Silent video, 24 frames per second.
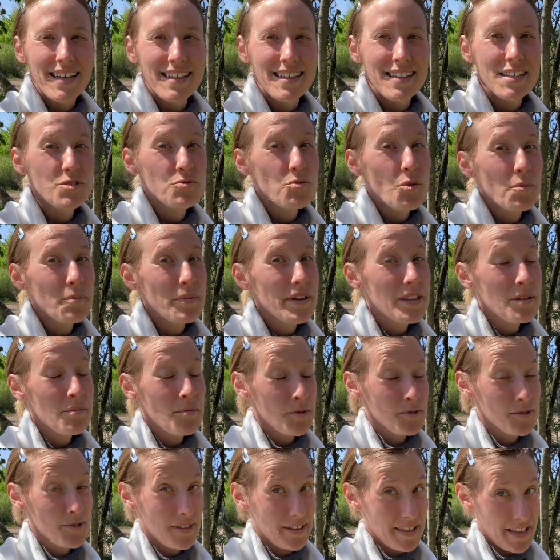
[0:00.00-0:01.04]
This won't be the
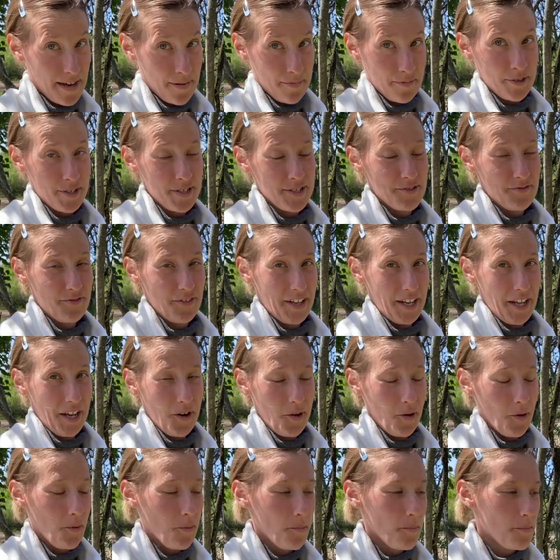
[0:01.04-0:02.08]
most glamorous
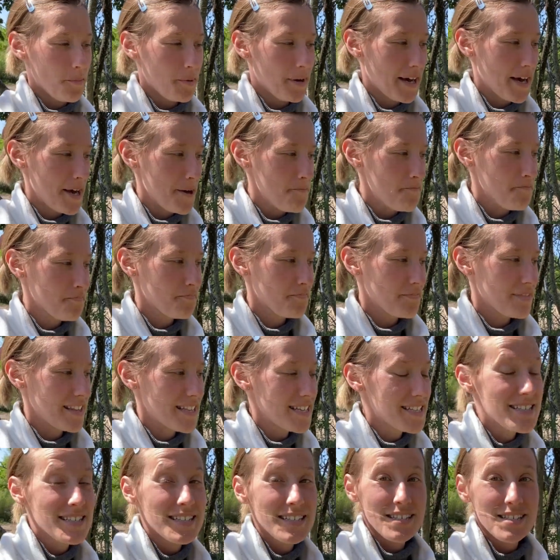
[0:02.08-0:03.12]
video, but
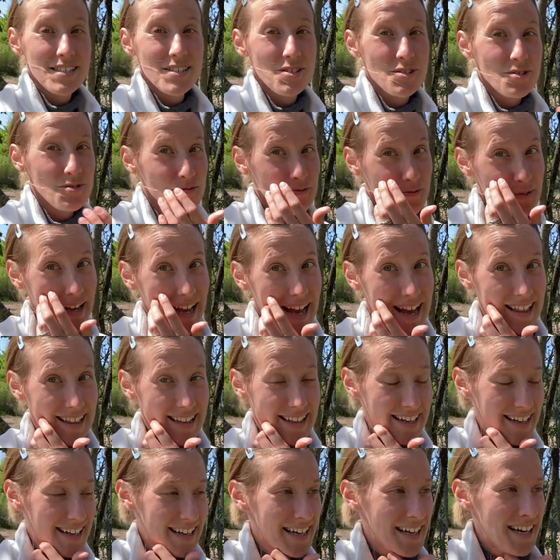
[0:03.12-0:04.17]
this is
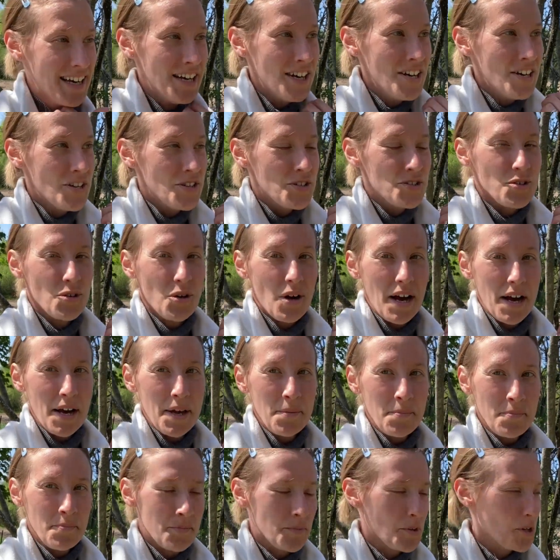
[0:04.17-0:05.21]
reality. So
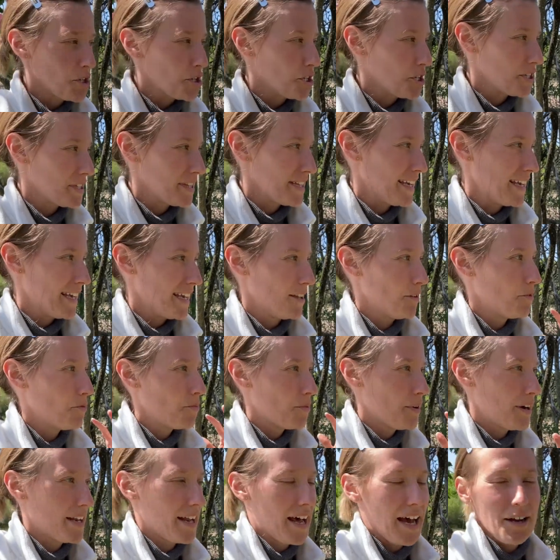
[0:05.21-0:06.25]
I'm currently in
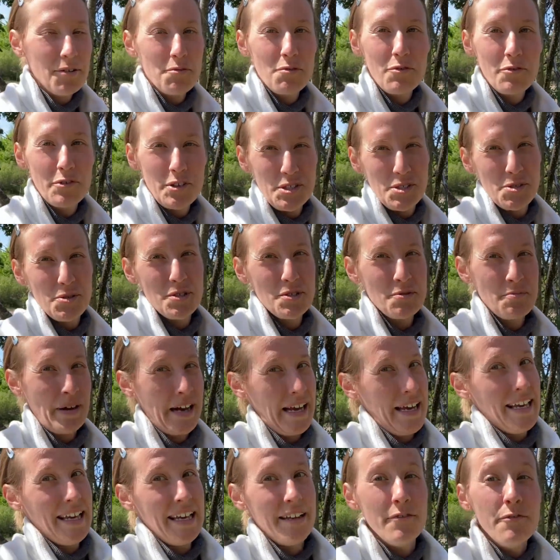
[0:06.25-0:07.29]
what I refer to as
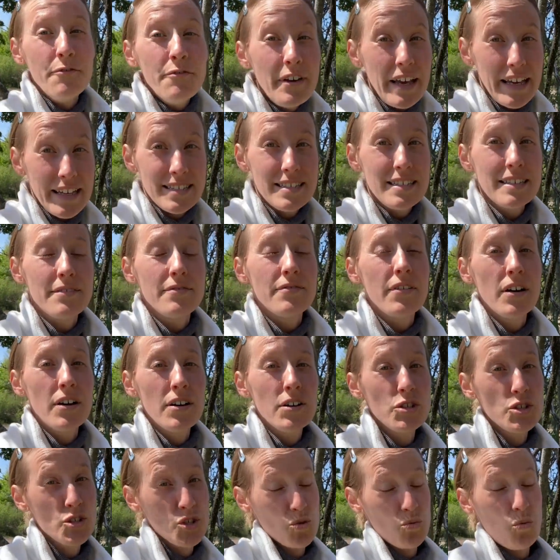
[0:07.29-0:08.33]
my invasive
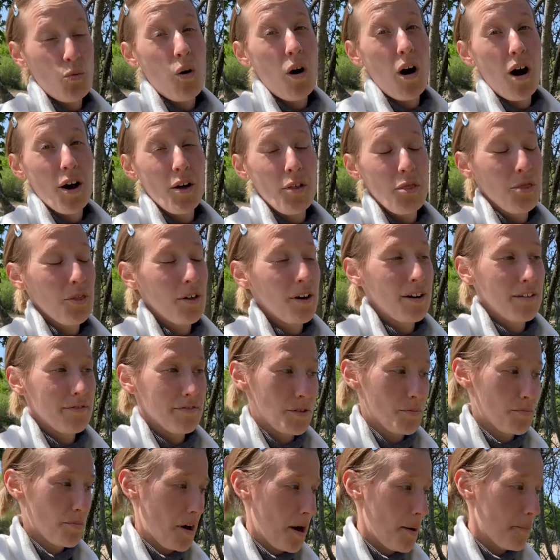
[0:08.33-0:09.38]
swath of
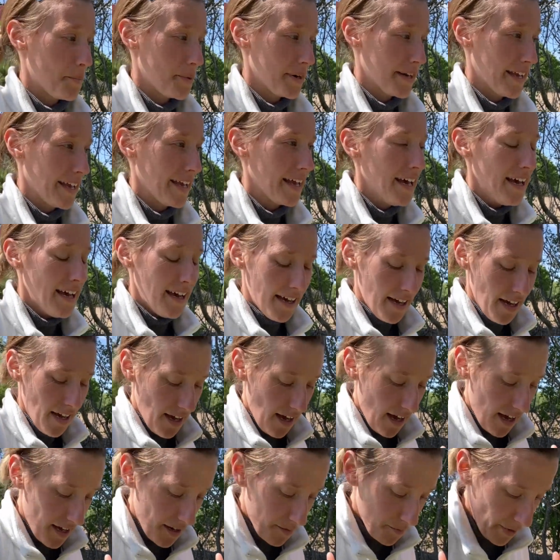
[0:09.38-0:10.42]
the property.
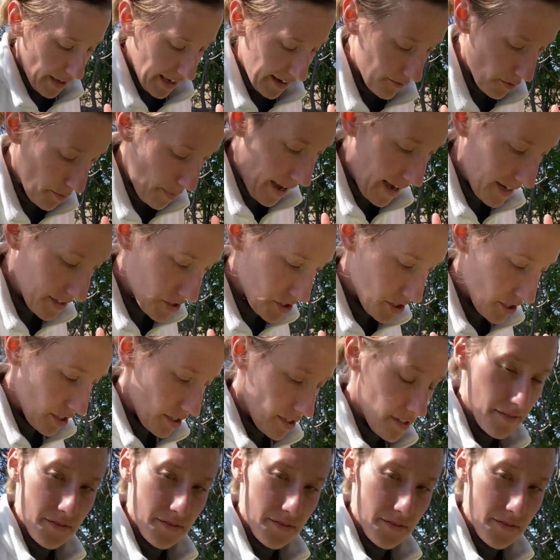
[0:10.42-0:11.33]
We have a patch of